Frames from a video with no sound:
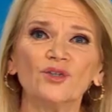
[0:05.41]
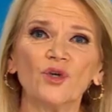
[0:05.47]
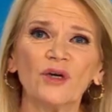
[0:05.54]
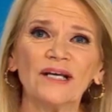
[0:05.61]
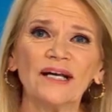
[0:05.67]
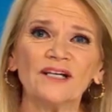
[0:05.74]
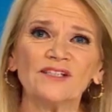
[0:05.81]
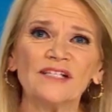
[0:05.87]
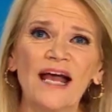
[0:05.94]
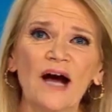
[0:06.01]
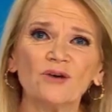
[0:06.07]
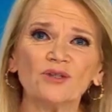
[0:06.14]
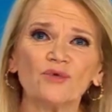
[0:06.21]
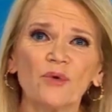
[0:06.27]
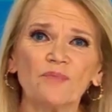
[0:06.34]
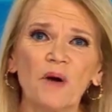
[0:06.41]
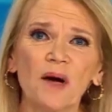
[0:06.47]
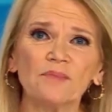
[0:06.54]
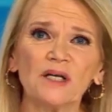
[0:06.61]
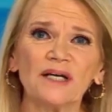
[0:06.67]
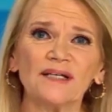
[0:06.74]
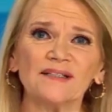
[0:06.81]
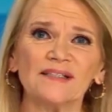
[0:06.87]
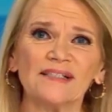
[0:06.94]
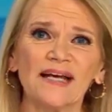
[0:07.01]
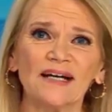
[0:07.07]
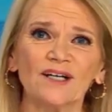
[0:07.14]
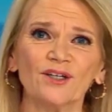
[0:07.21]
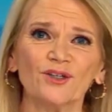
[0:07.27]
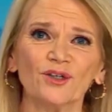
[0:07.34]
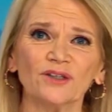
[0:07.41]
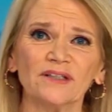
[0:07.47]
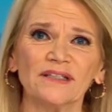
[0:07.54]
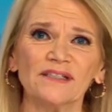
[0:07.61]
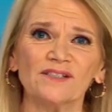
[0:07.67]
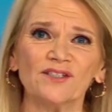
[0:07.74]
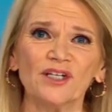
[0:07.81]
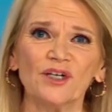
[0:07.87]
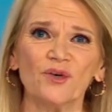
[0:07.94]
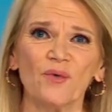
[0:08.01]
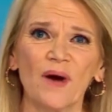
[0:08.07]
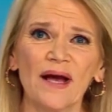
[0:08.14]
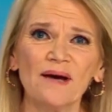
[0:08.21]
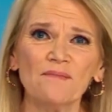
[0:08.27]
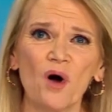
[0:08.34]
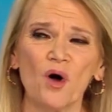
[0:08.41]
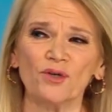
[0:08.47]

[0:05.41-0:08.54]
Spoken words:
Joining us now is Republican Senator Lindsey Graham,